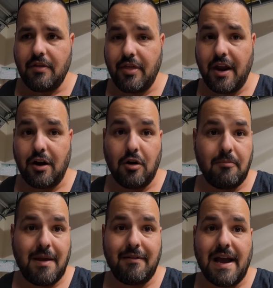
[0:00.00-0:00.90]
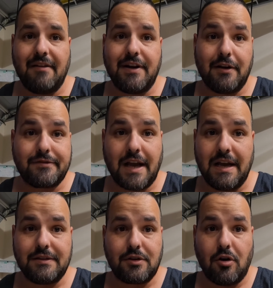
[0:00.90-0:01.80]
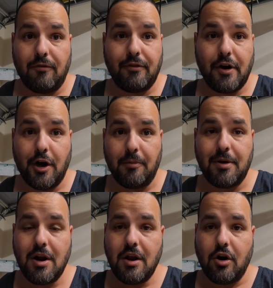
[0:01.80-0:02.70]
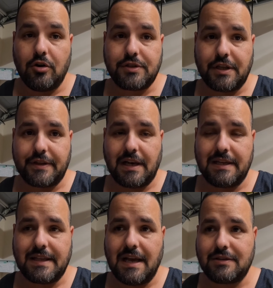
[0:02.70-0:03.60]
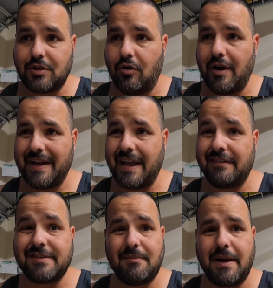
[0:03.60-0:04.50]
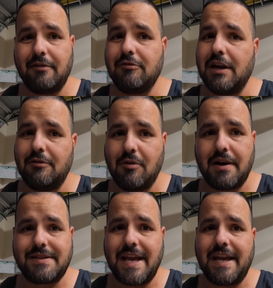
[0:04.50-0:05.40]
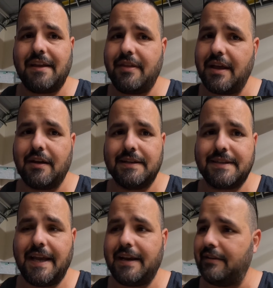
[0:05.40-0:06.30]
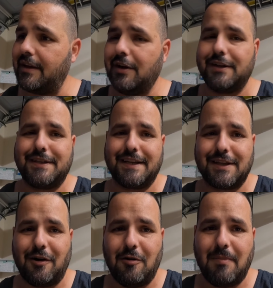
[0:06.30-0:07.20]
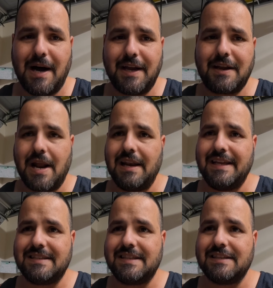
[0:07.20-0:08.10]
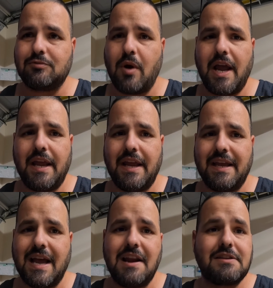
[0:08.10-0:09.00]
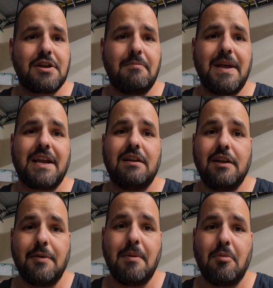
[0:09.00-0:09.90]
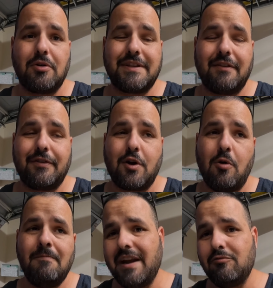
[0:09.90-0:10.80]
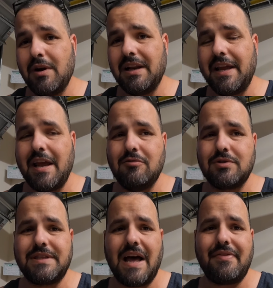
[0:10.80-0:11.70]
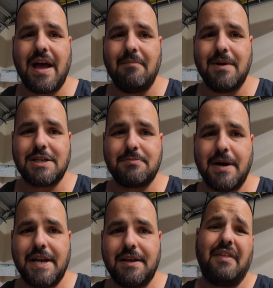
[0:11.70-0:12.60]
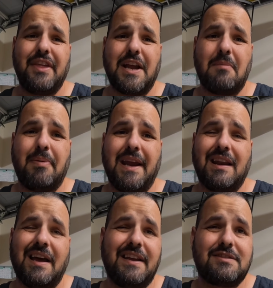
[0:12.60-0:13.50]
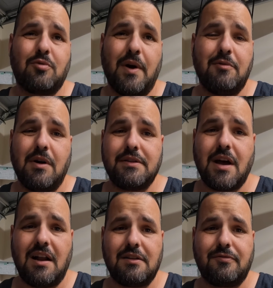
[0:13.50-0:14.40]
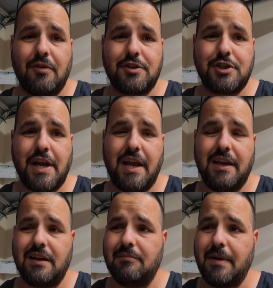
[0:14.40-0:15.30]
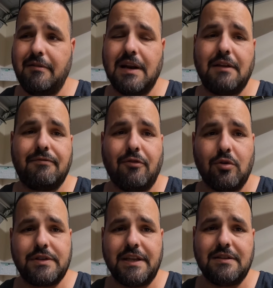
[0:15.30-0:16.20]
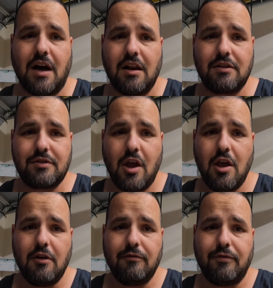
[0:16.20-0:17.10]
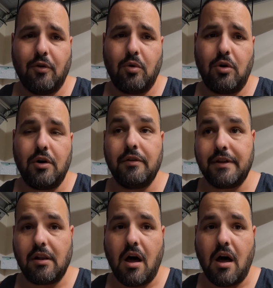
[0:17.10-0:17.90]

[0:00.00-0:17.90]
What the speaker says: there, or maybe I have enough time to call for help or something like that. So again, if somebody really want to take it, they're going to take it. They're going to take the whole bike. But at least this way, it kind of is going to make it a little bit more difficult. And really, it was not that much money. I think I paid like $21 for the chain and maybe like $14 for the